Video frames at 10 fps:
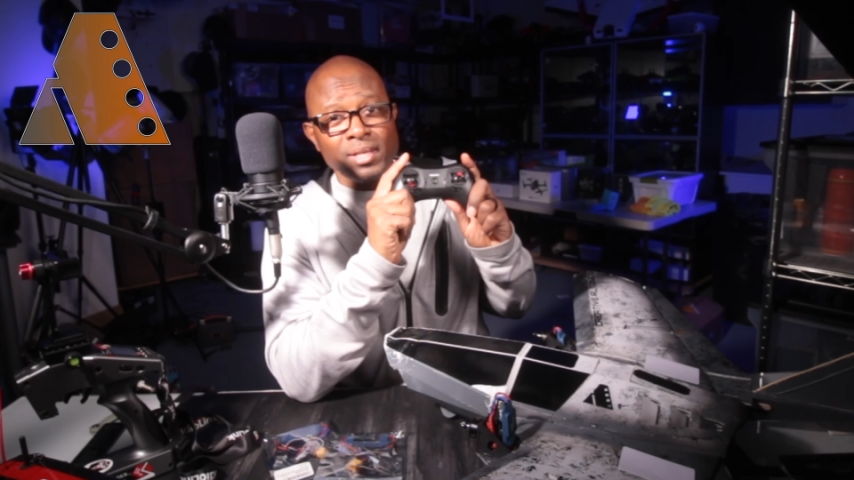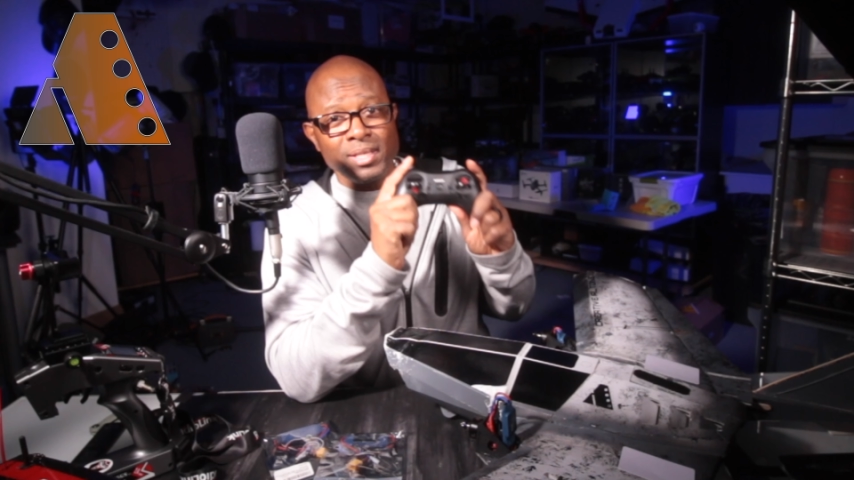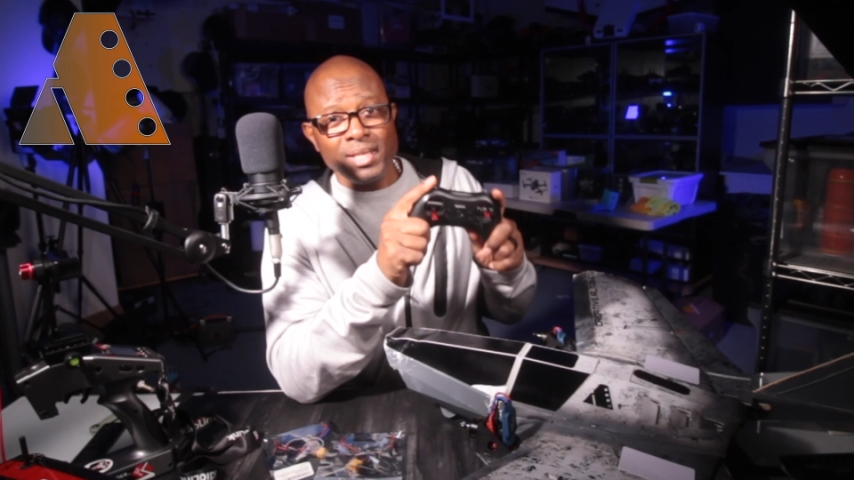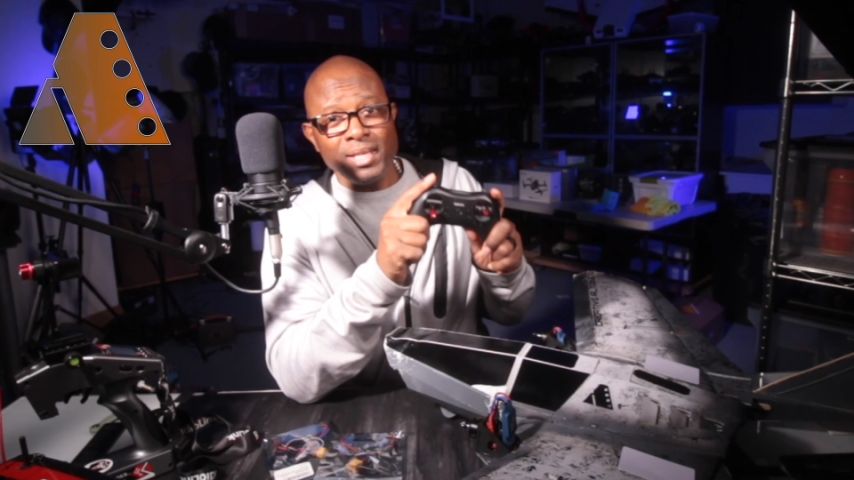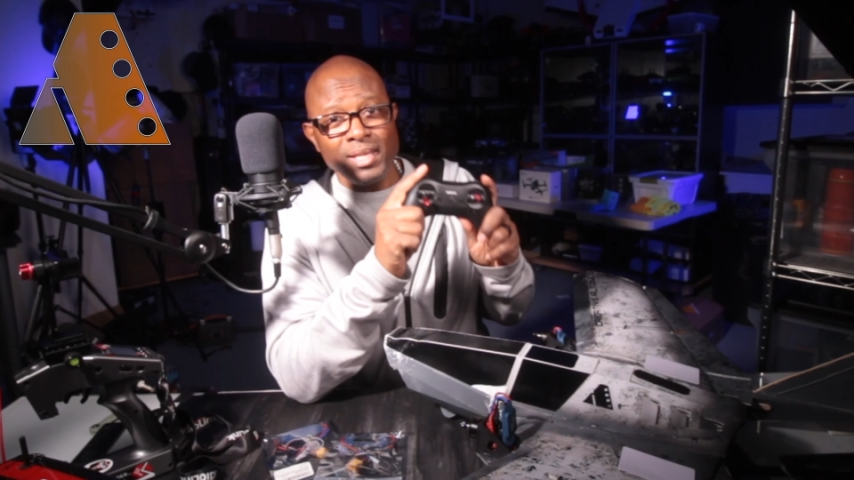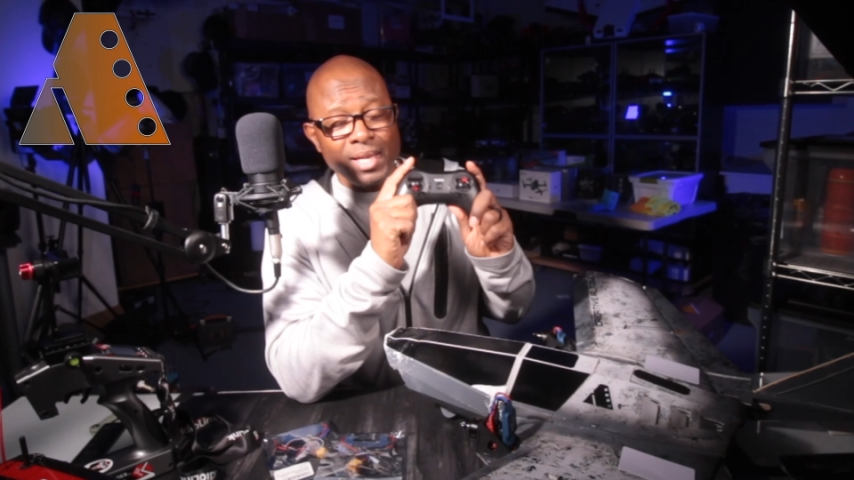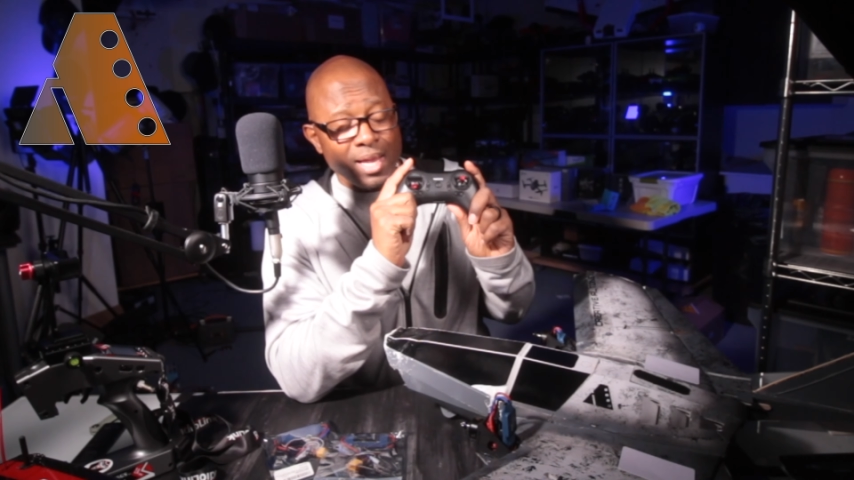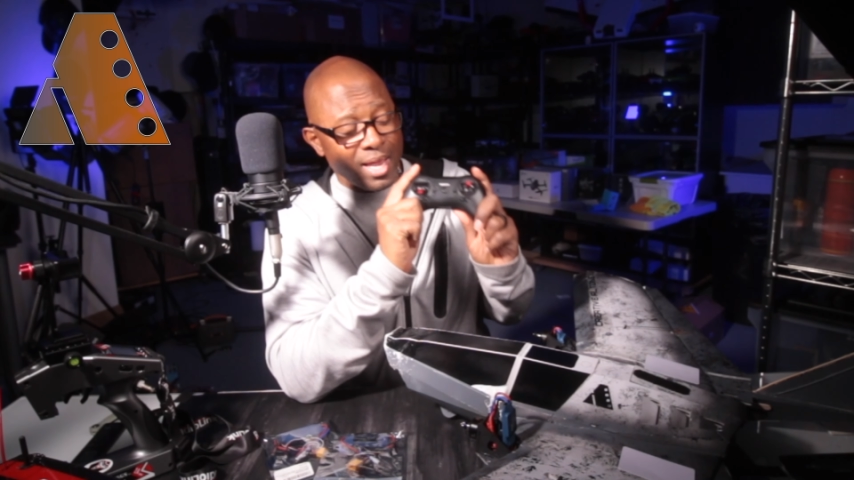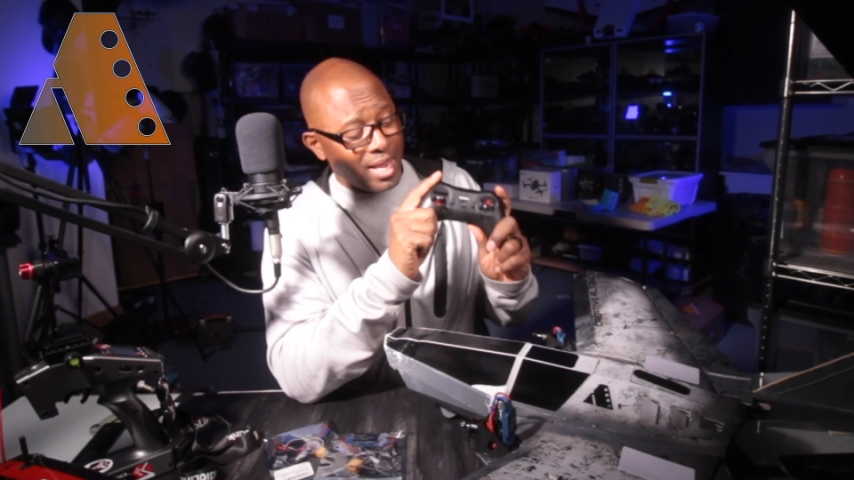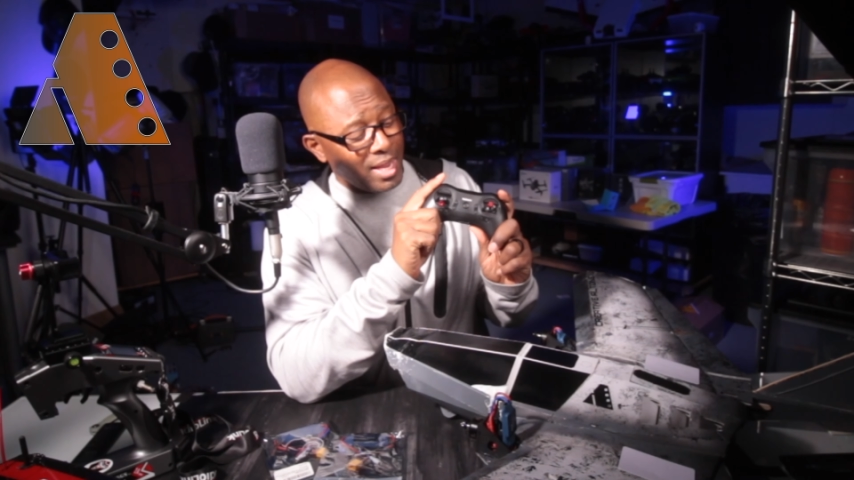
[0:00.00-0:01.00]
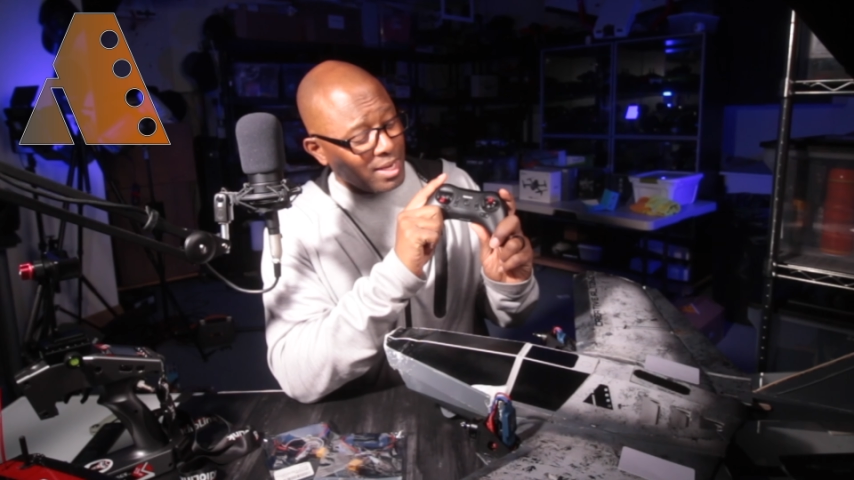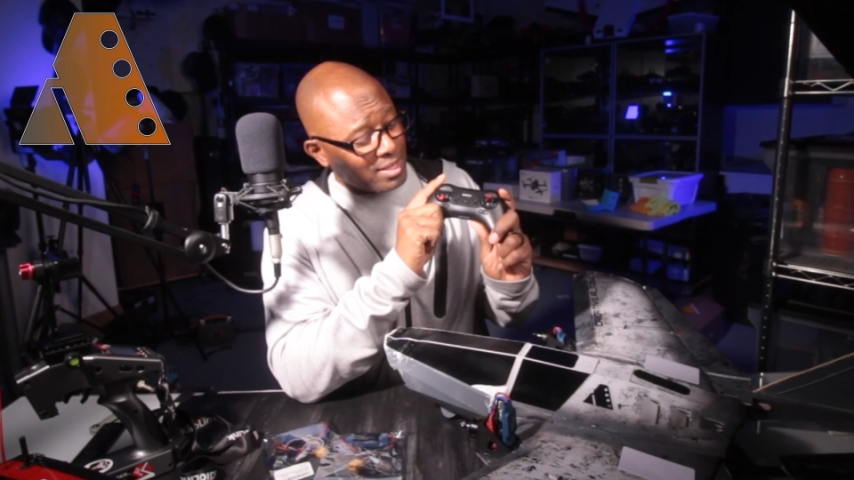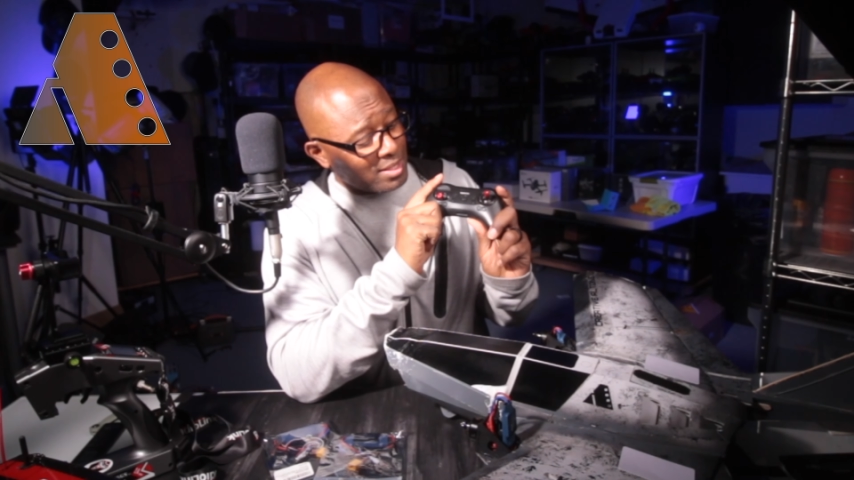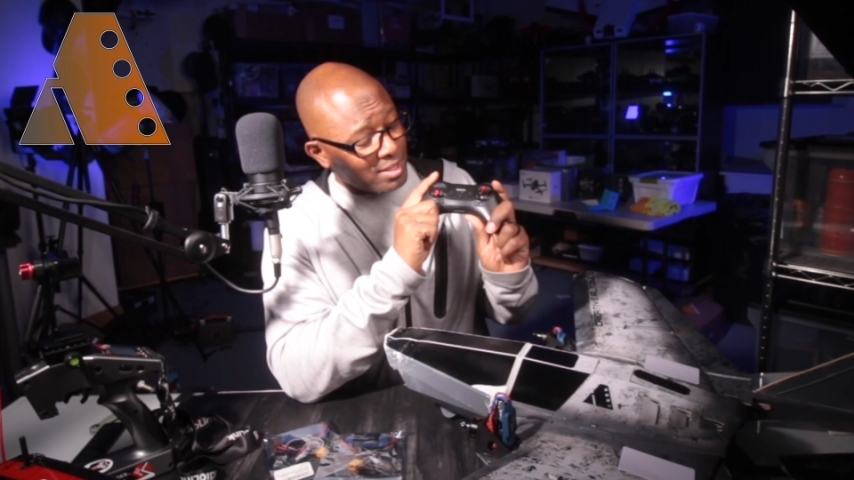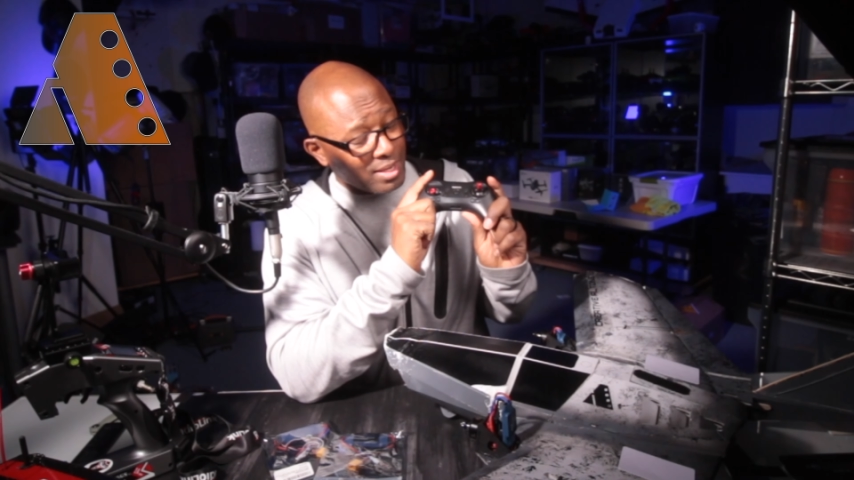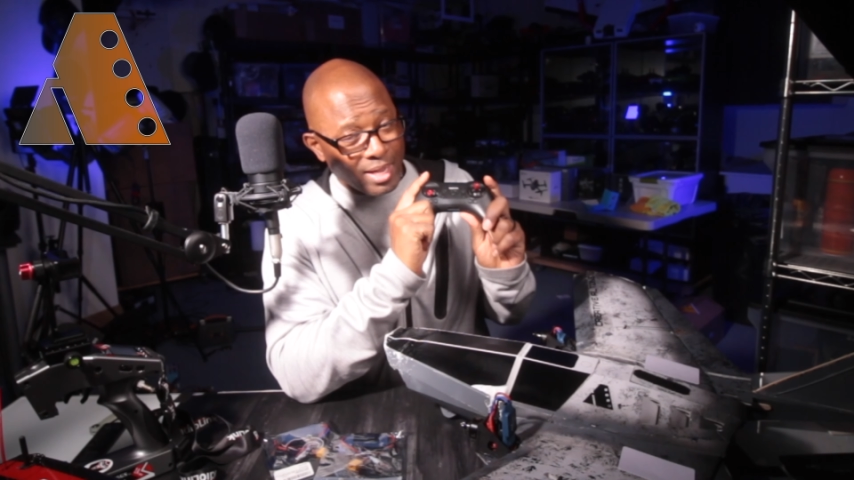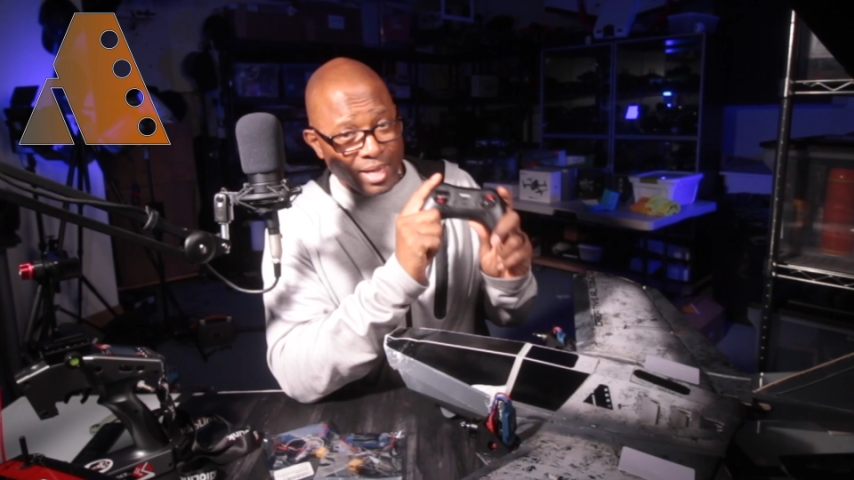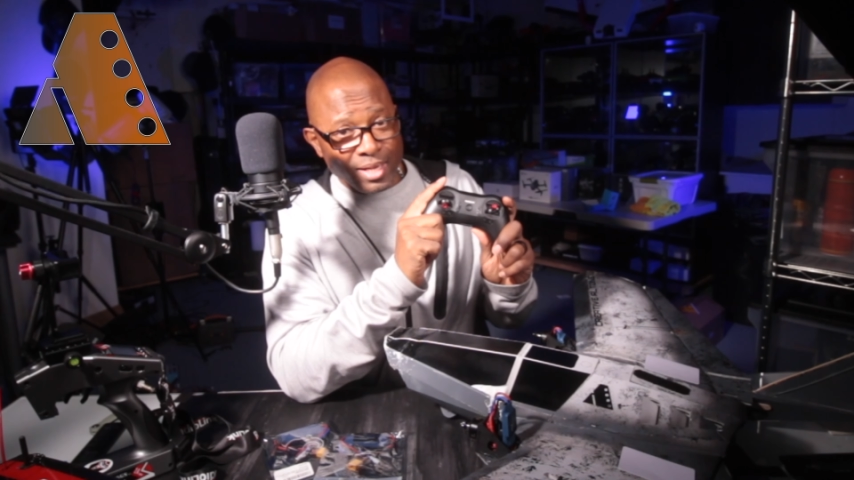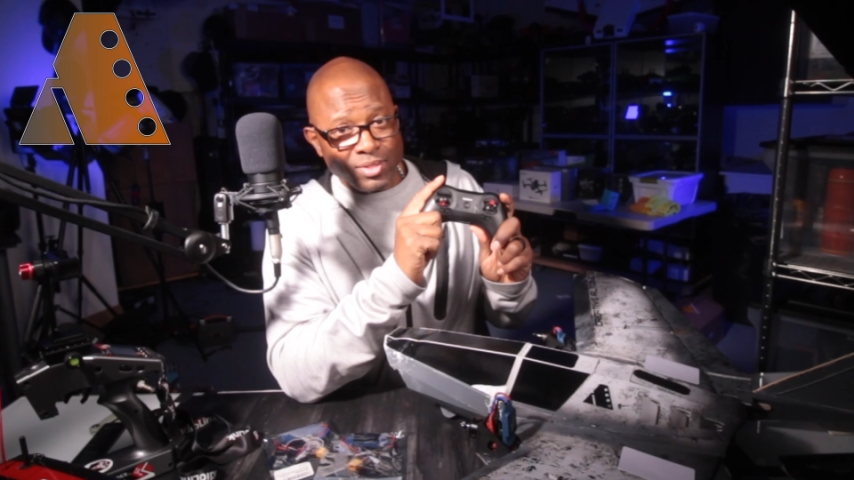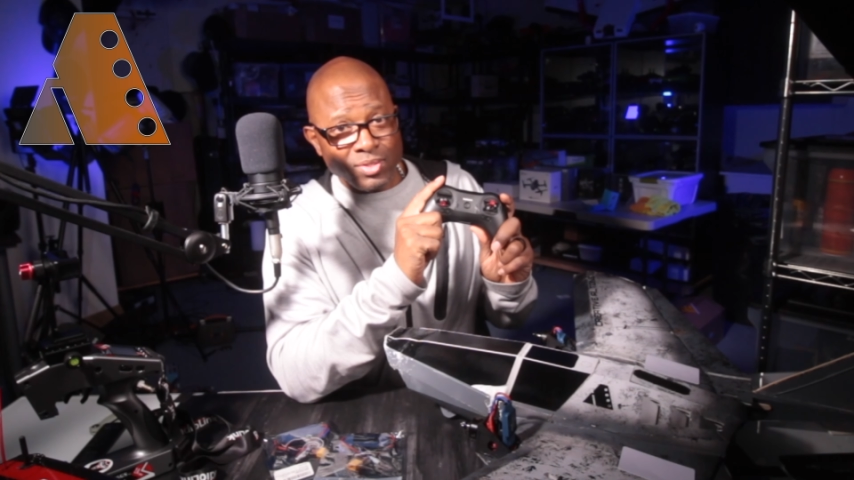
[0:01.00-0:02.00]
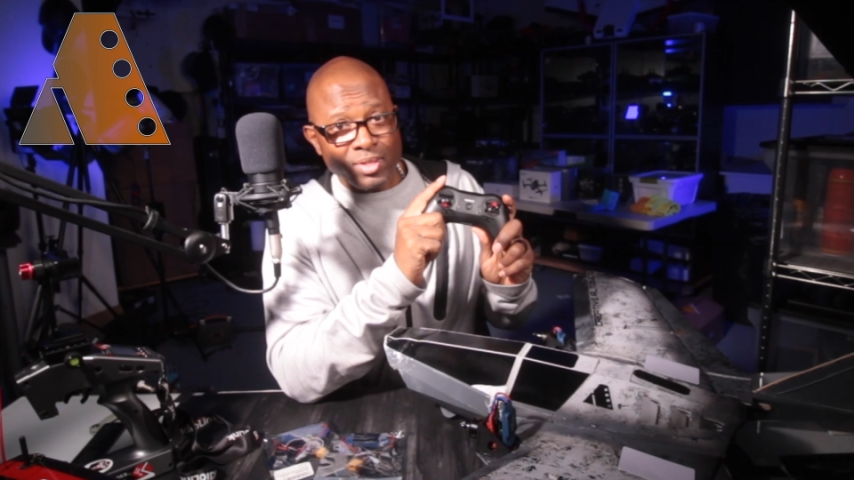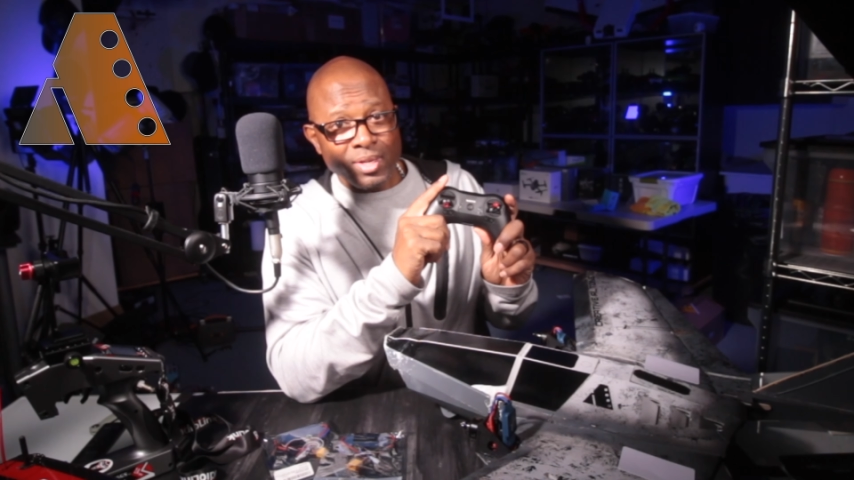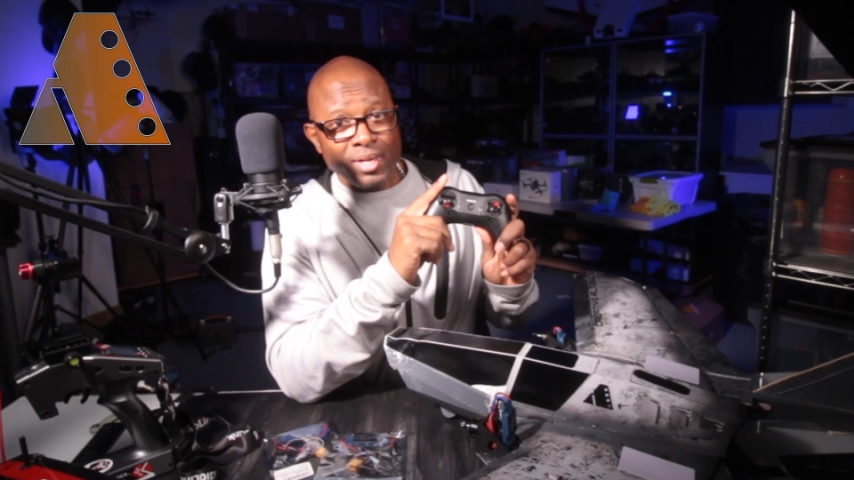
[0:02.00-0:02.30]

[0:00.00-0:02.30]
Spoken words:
T8S,